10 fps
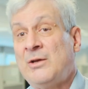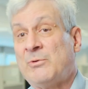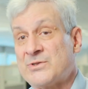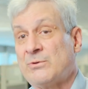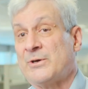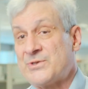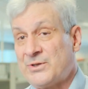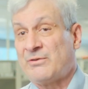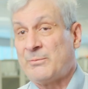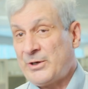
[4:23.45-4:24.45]
was Lawrence
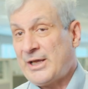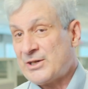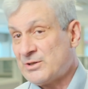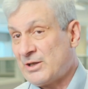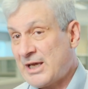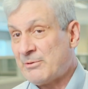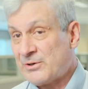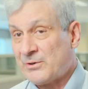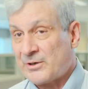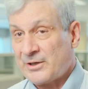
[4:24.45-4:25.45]
Livermore National
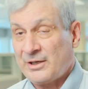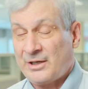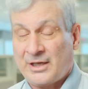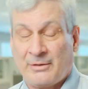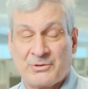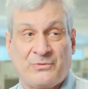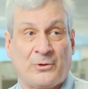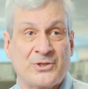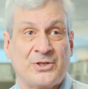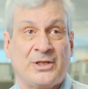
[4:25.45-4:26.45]
Laboratory. And I was
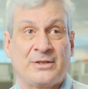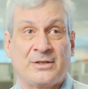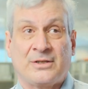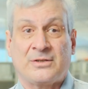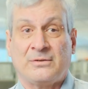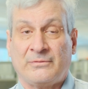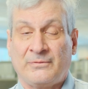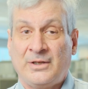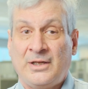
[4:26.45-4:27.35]
fortunate to have